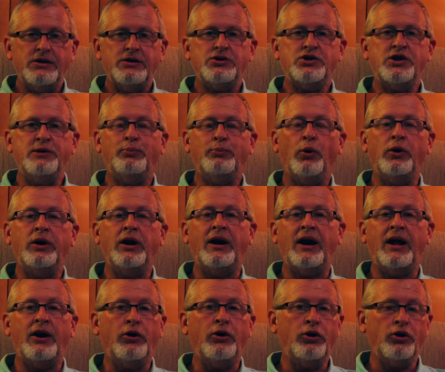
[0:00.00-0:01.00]
She pointed
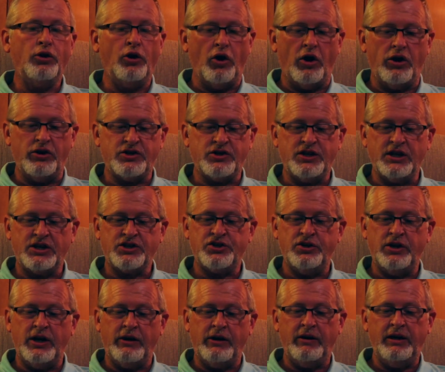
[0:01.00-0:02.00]
at her large
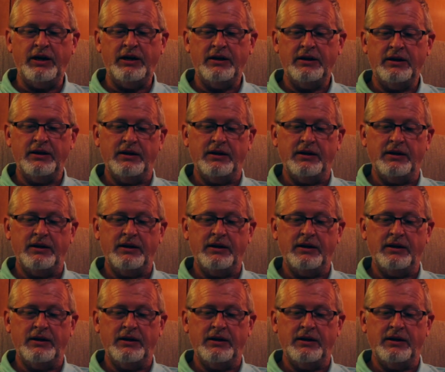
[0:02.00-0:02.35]
dictionary.